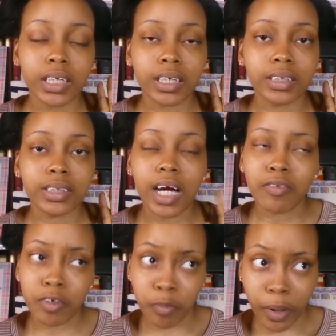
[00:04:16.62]
and I
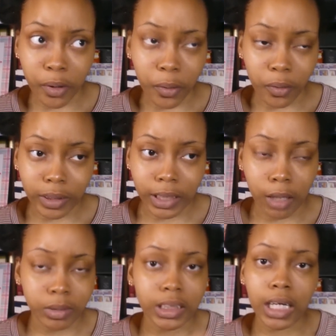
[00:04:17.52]
rave about her all the
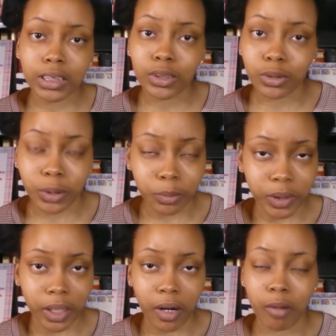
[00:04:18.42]
time. She has a YouTube
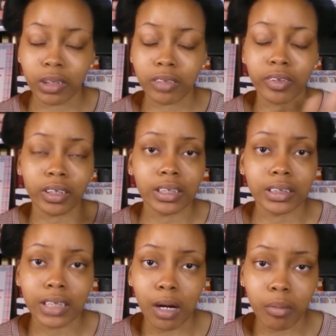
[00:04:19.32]
channel. I will leave her
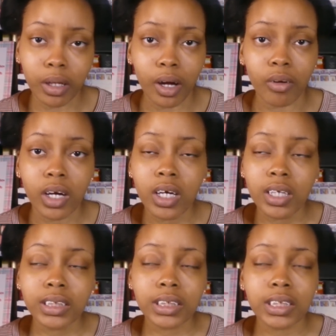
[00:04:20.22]
links down below.
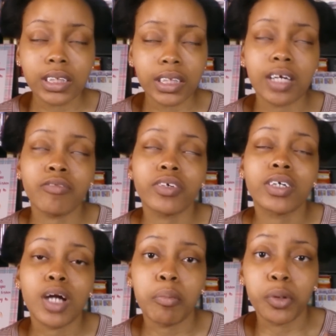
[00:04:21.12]
She is a
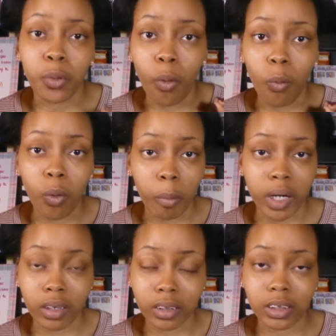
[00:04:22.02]
phenomenal
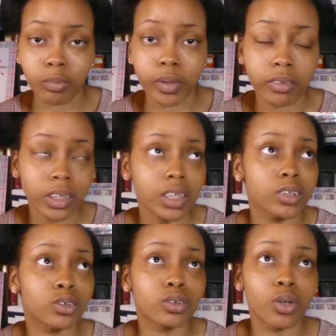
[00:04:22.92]
woman. Her spirit is
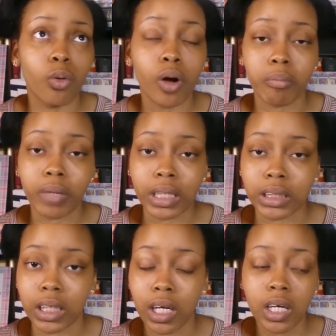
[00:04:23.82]
so
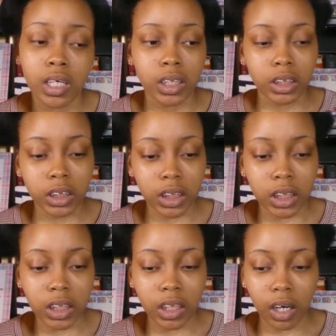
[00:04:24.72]
amazing.
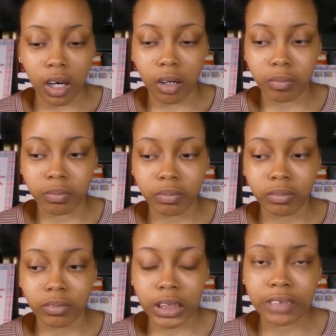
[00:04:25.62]
She um,
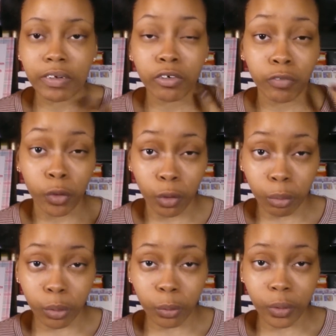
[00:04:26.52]
is very
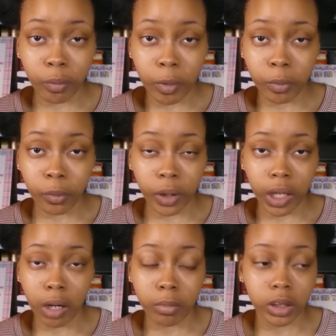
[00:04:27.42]
vulnerable with people on
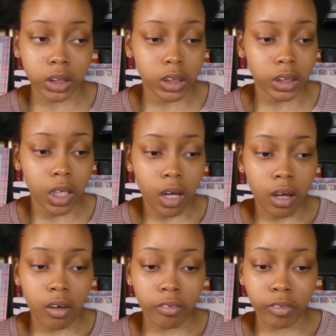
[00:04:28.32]
camera. She's
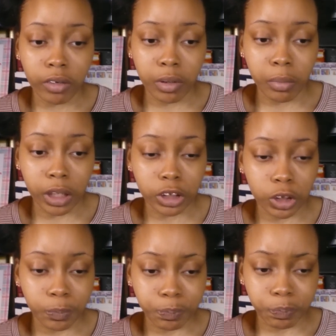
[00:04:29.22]
very much